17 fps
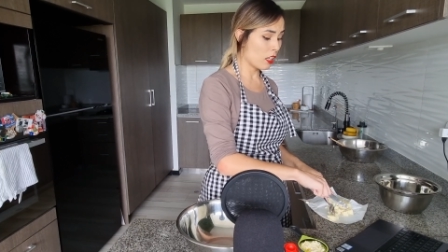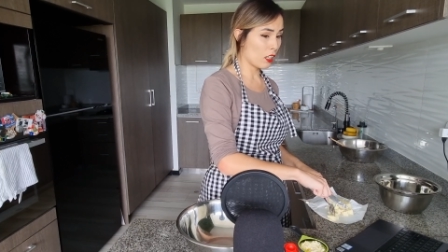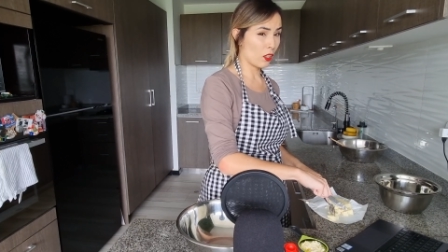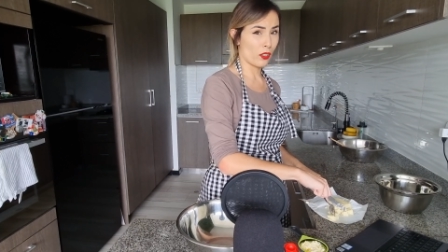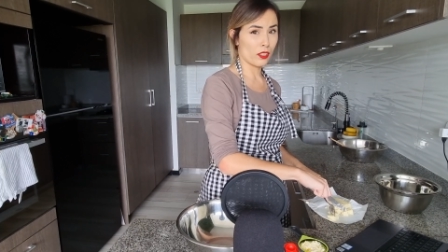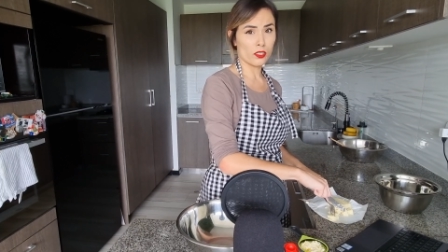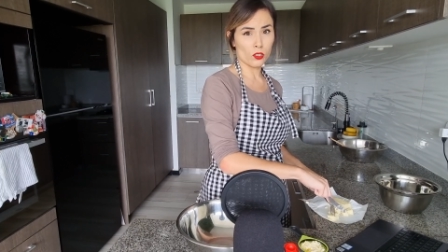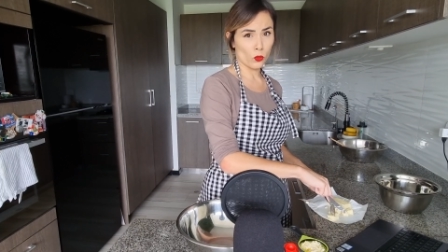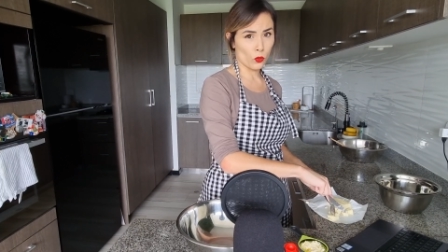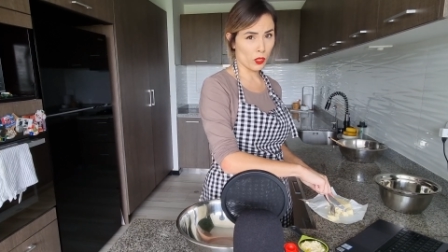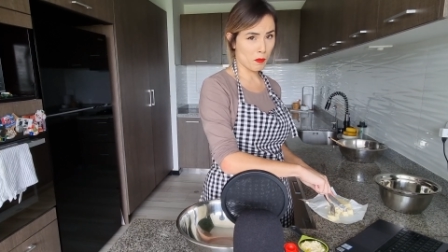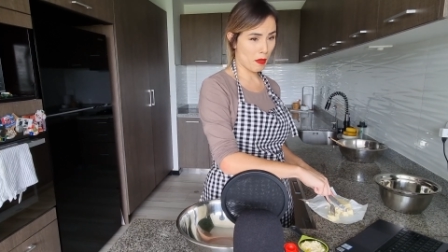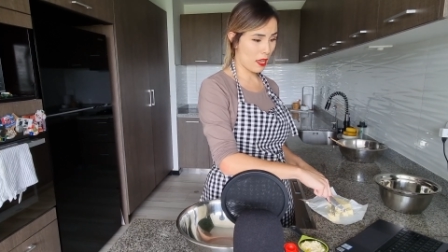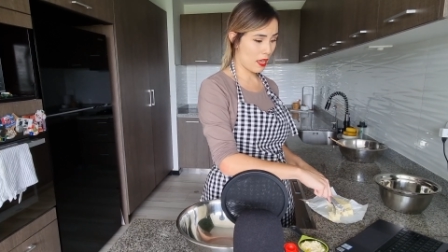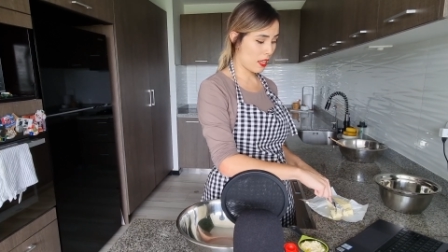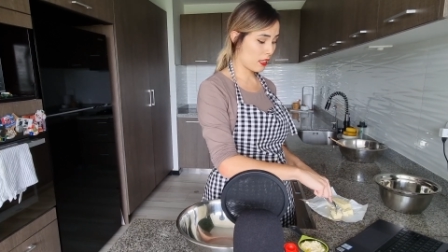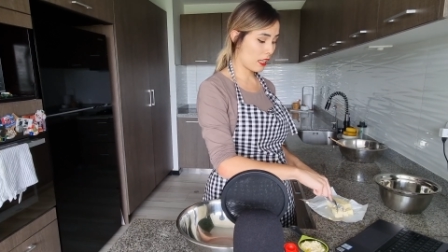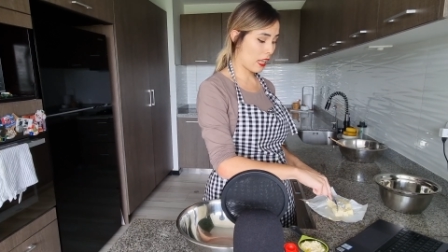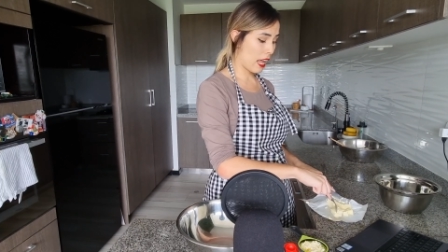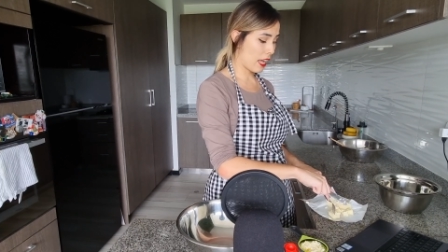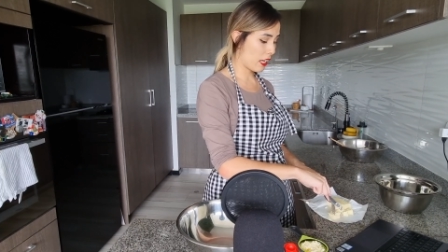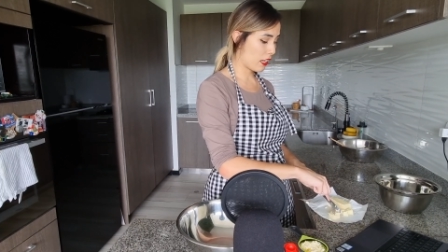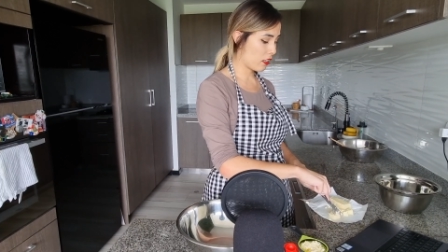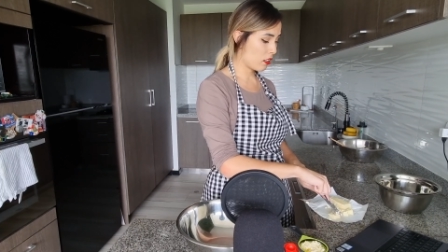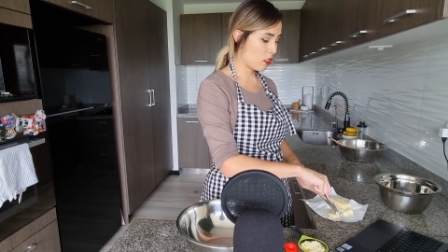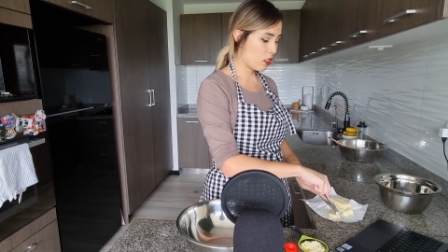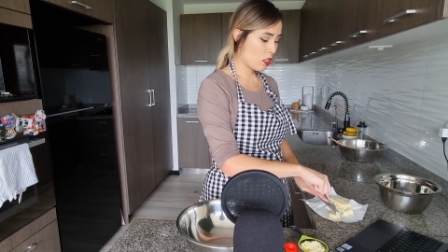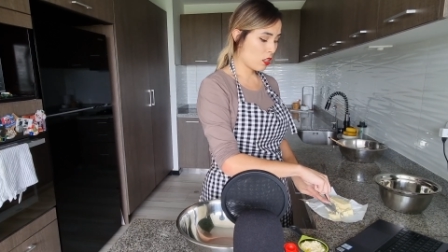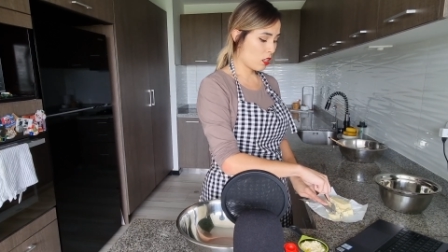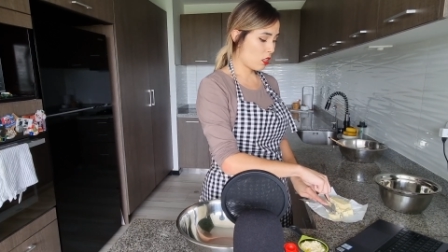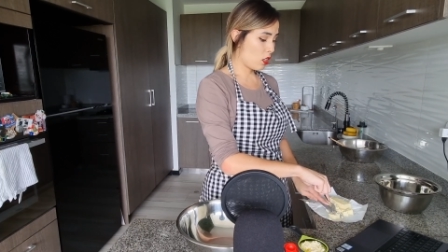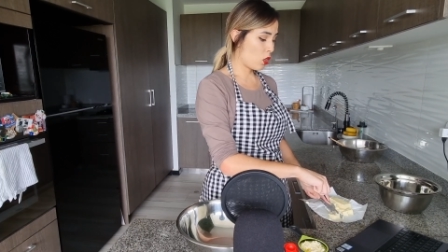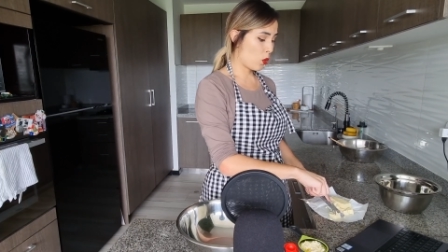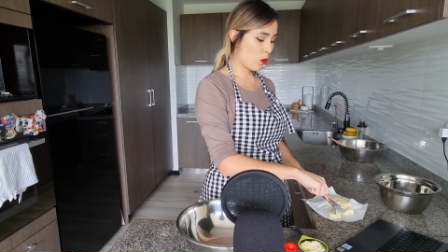your doorman, like
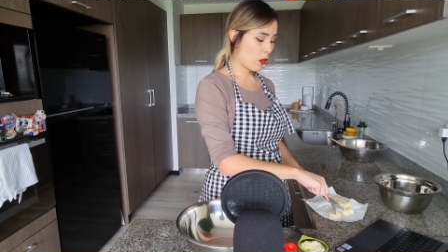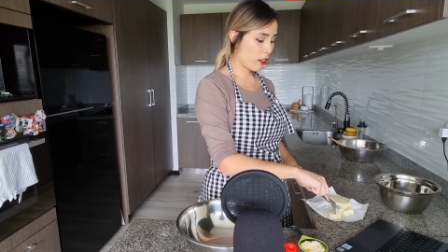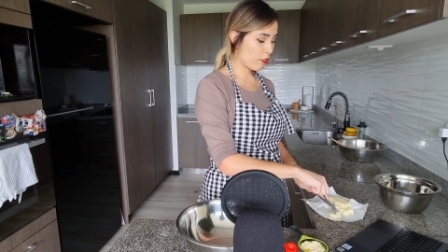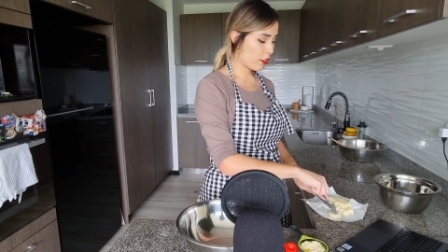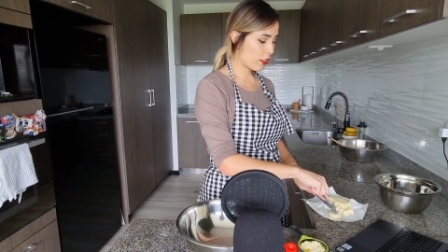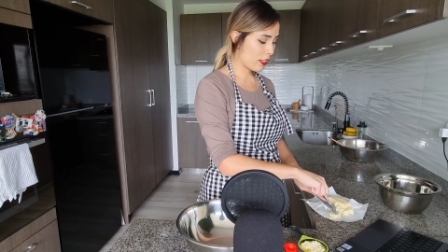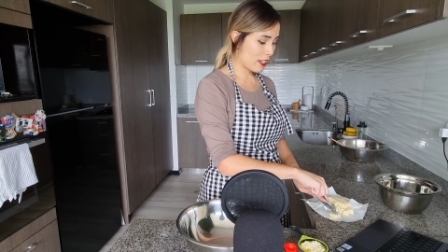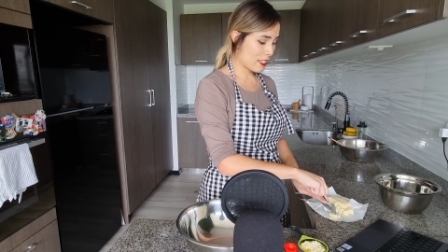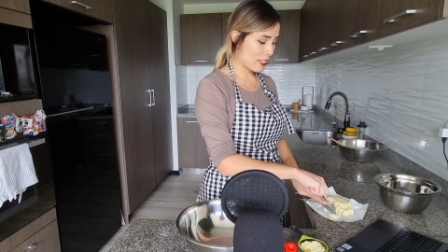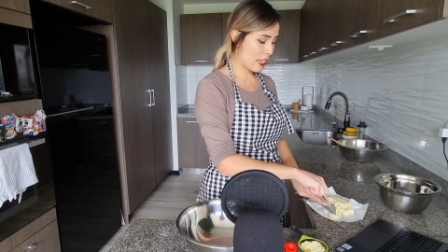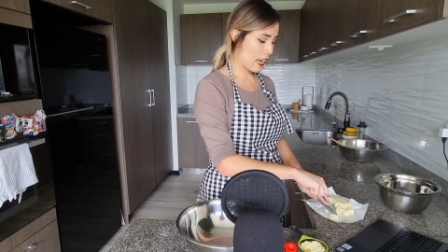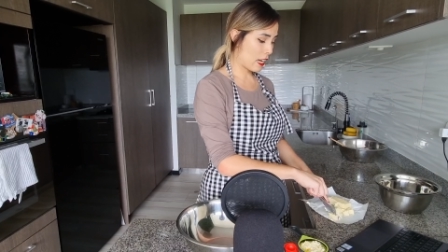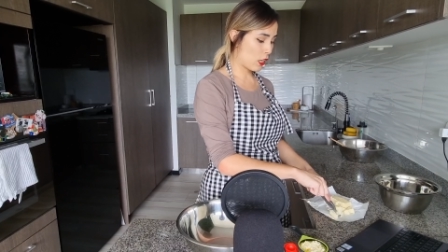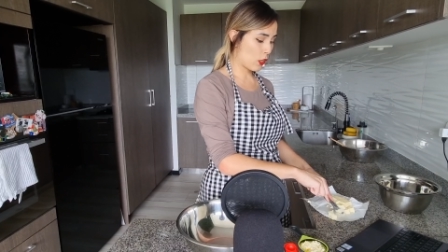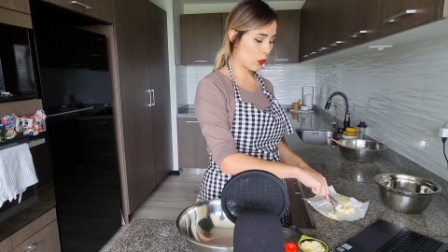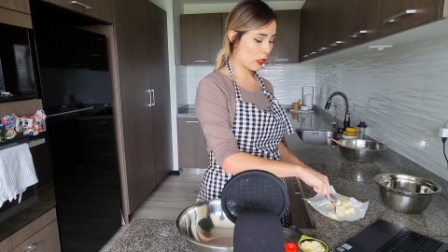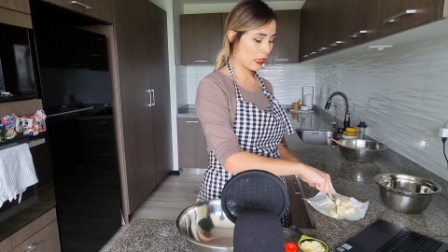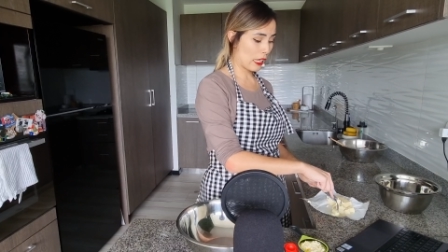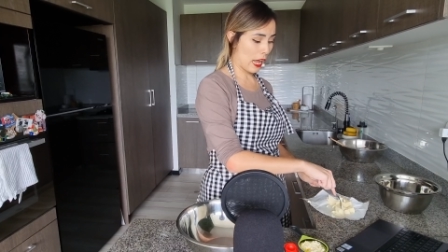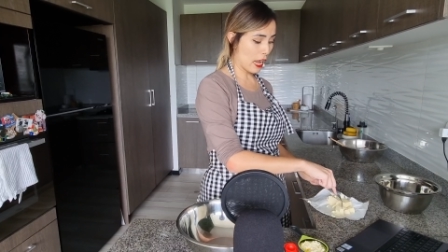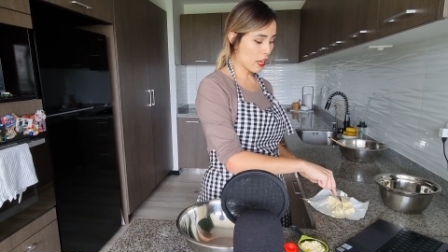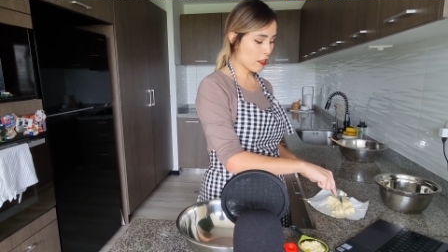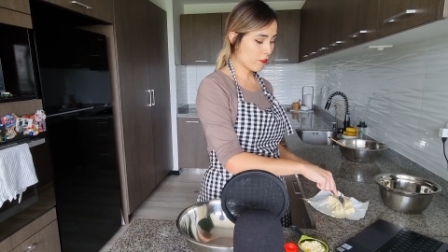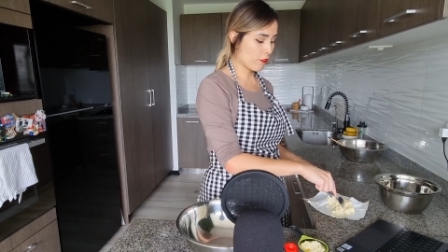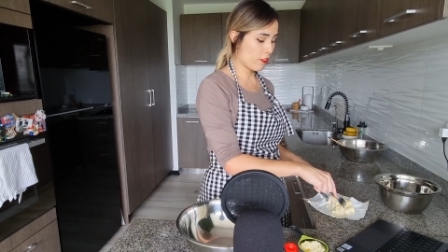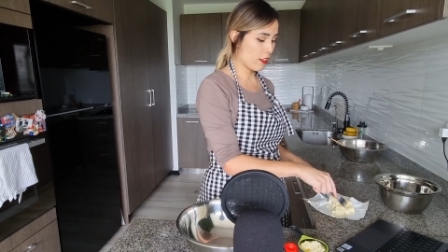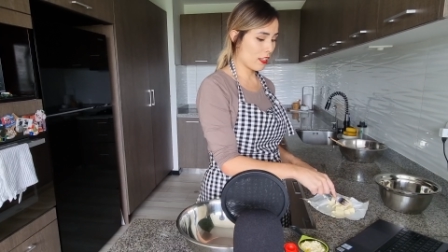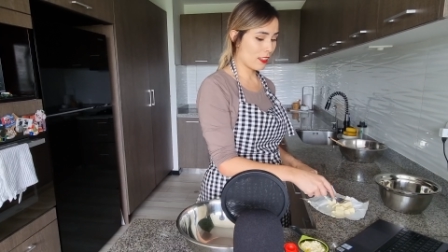whoever is in your life.